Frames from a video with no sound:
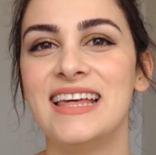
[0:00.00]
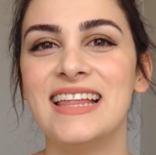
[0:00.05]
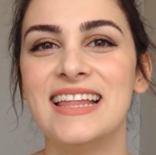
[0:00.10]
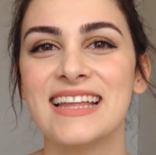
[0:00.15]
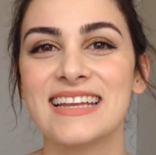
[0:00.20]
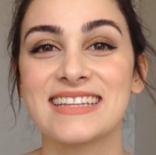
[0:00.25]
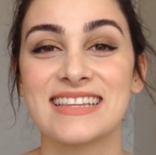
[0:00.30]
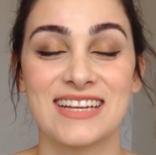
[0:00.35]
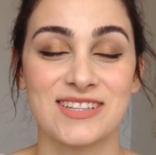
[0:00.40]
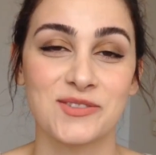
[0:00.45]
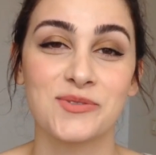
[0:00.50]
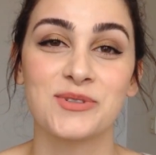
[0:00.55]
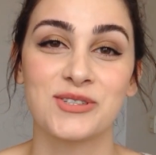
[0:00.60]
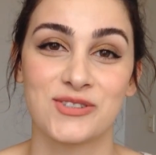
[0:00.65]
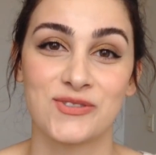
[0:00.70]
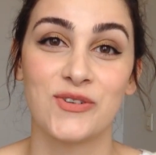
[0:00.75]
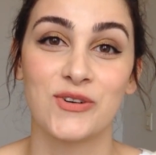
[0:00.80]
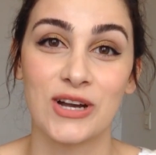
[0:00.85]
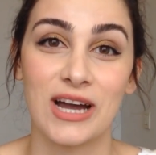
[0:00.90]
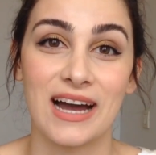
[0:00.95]
Like that's what
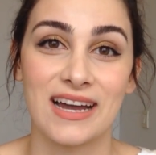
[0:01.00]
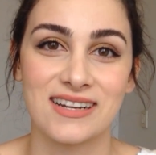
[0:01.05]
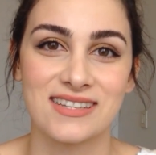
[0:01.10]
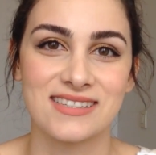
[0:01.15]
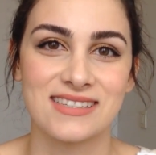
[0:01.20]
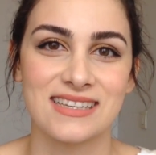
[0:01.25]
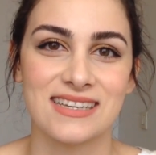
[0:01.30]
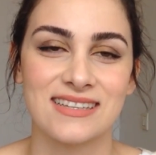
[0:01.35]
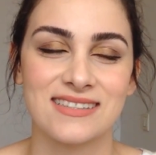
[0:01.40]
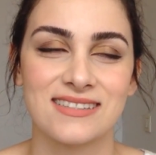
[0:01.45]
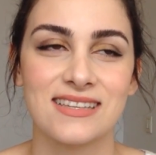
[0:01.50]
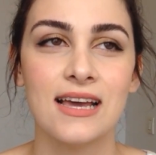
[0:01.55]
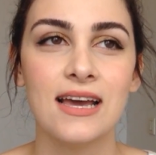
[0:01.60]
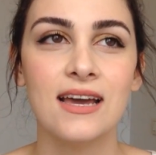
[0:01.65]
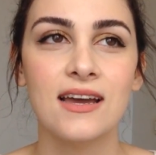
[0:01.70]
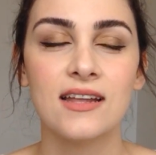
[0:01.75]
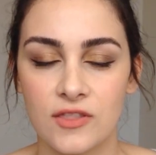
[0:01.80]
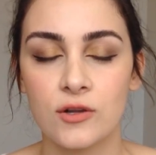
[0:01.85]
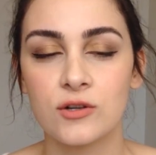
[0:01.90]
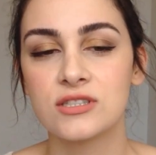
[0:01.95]
sfogarsi is.
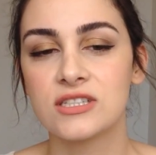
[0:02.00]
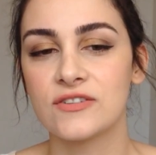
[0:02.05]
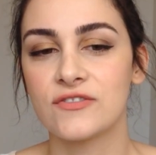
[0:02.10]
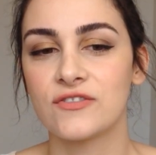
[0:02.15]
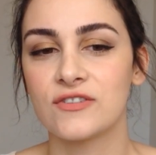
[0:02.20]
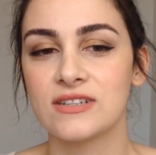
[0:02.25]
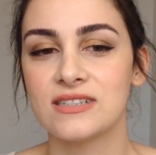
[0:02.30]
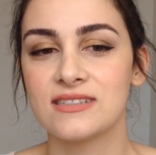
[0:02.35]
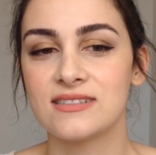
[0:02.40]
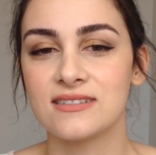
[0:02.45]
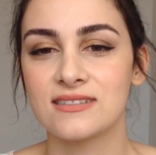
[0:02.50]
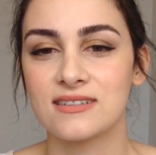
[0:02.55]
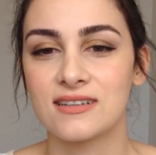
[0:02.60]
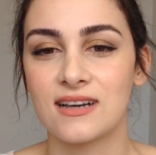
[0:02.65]
There are different